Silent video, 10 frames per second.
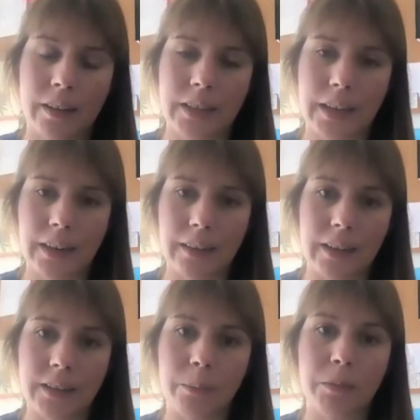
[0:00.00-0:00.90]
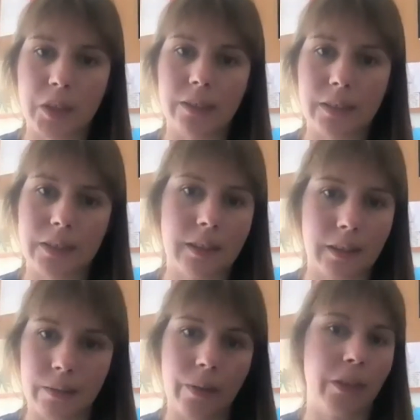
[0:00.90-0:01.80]
the assumptions
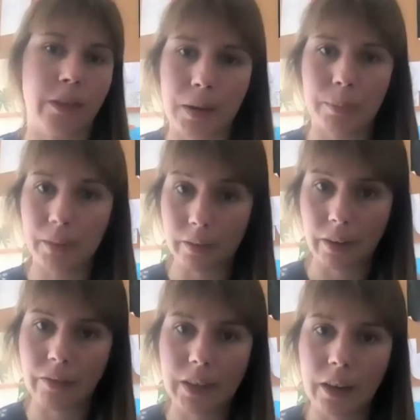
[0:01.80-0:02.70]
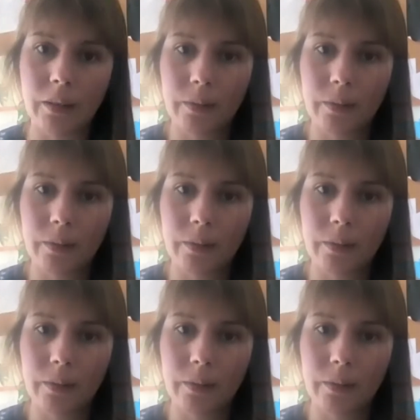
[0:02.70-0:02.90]
that other people have given you.